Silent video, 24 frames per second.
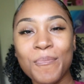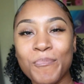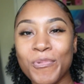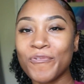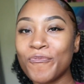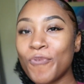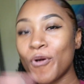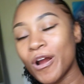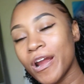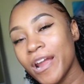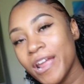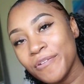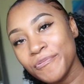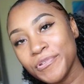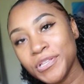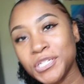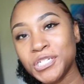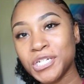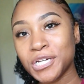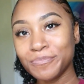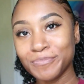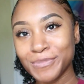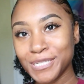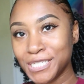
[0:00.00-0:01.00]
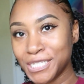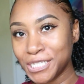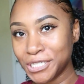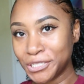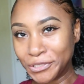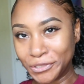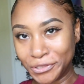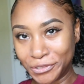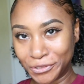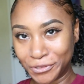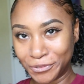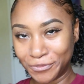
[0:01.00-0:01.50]
Before I even jump
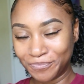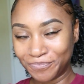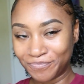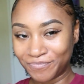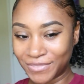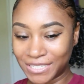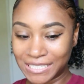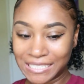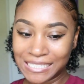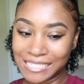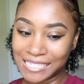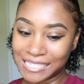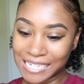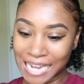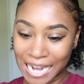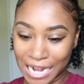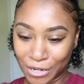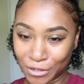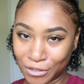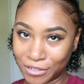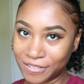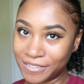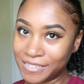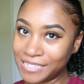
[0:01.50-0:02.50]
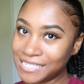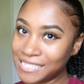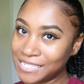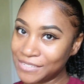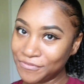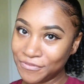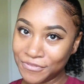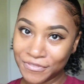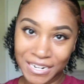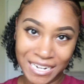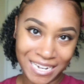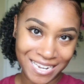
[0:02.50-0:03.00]
into the title of this
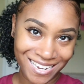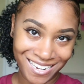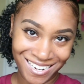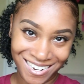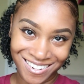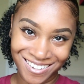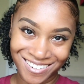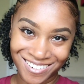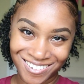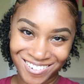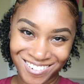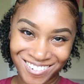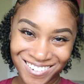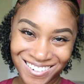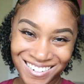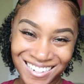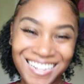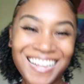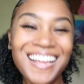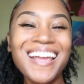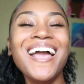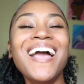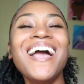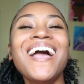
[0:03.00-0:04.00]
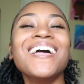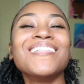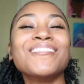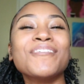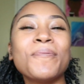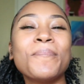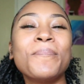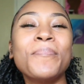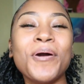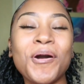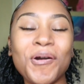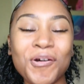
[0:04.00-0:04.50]
video,
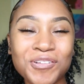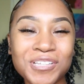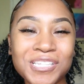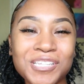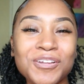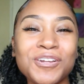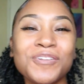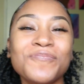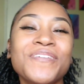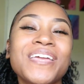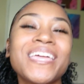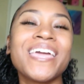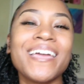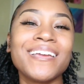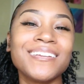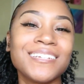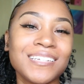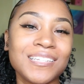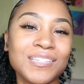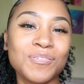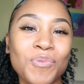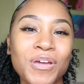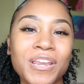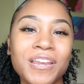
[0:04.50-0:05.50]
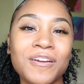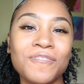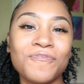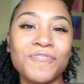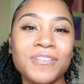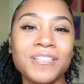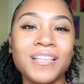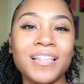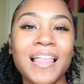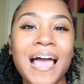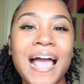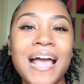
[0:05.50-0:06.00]
the post notifications winner
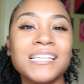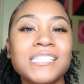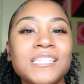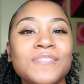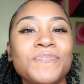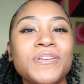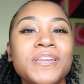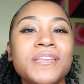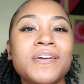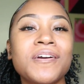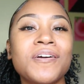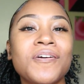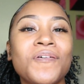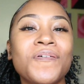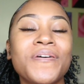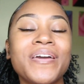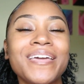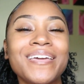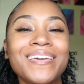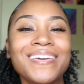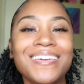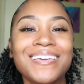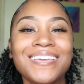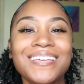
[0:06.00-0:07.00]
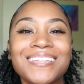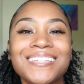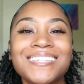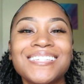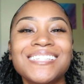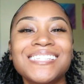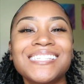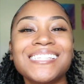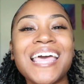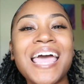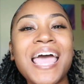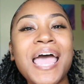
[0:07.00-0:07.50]
from the last video
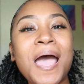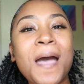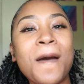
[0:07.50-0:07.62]
is